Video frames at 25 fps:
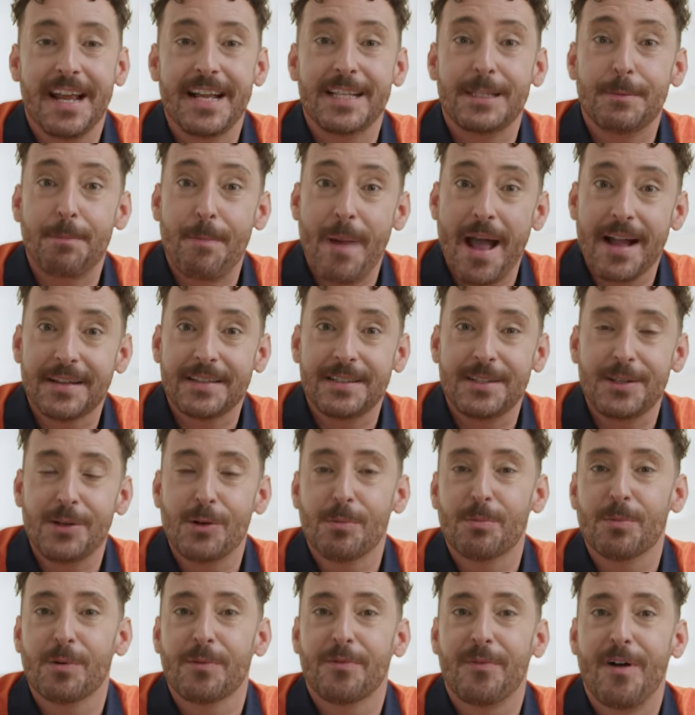it's back to
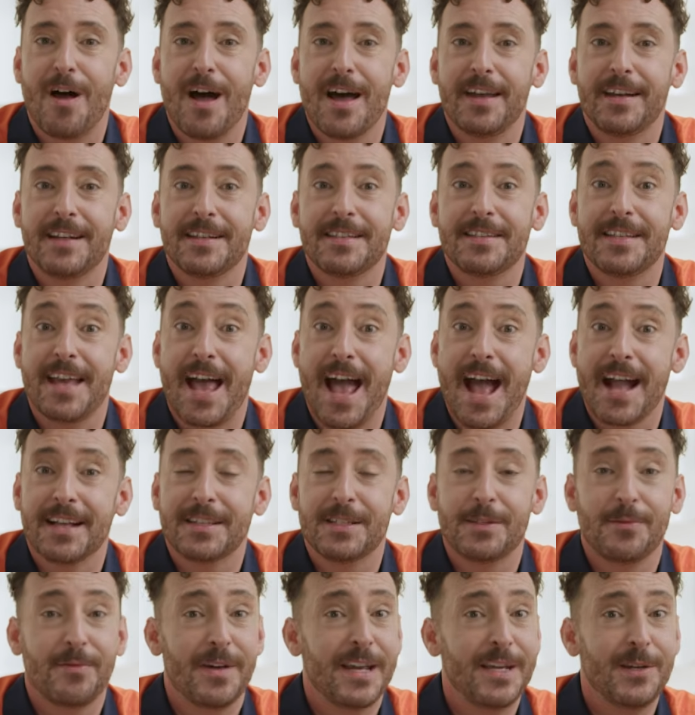your provider to
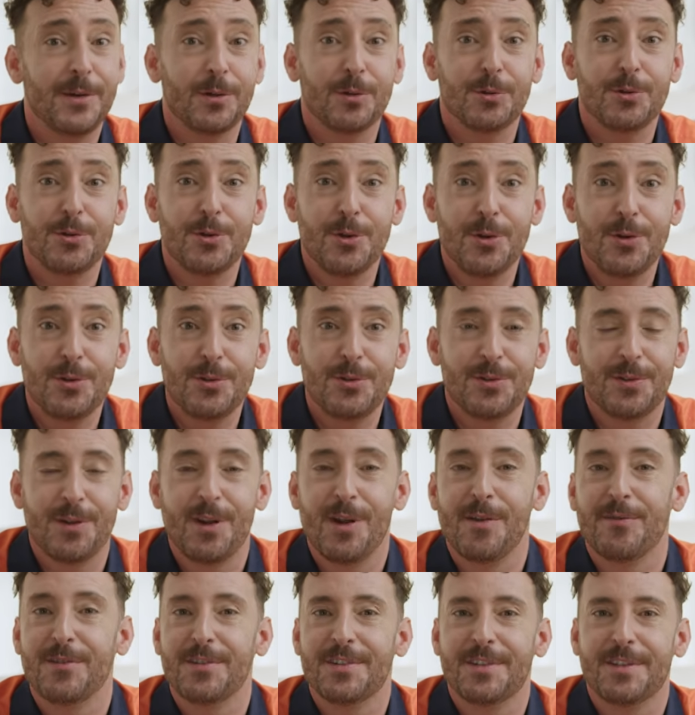activate your new
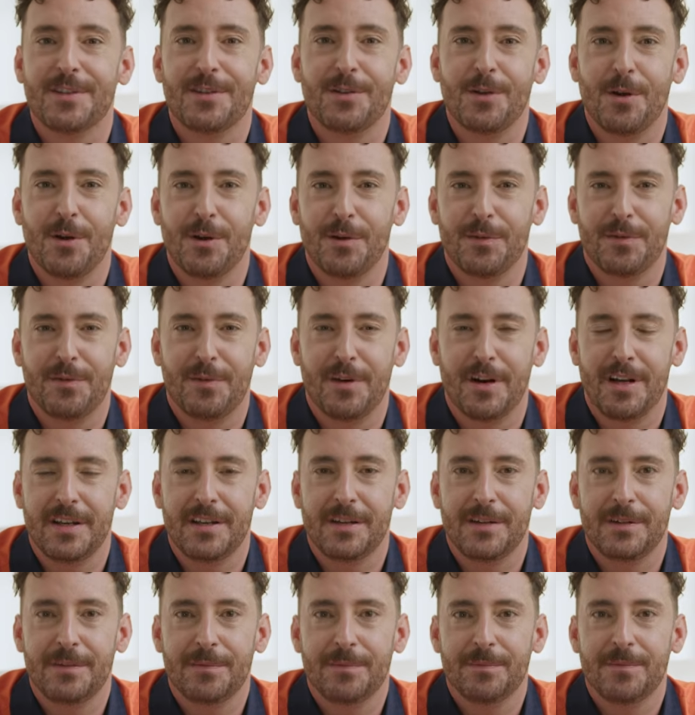service and notify
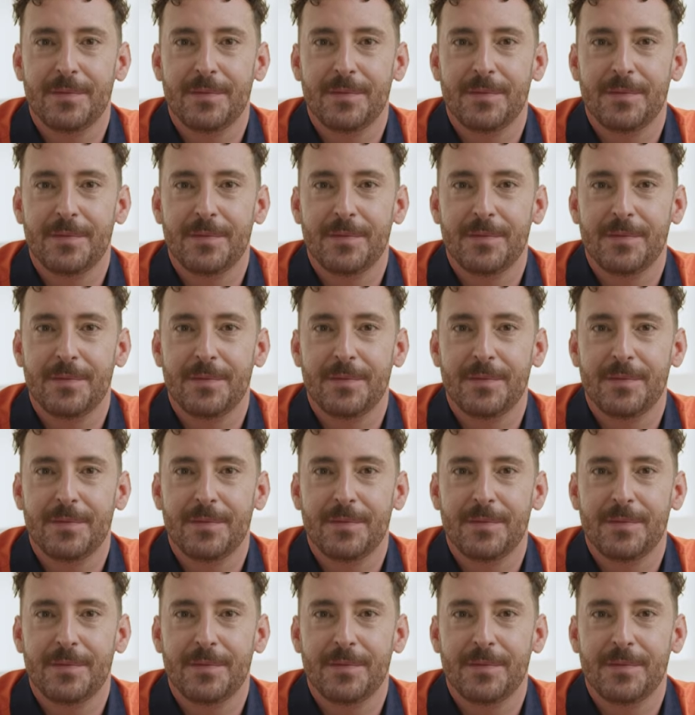you.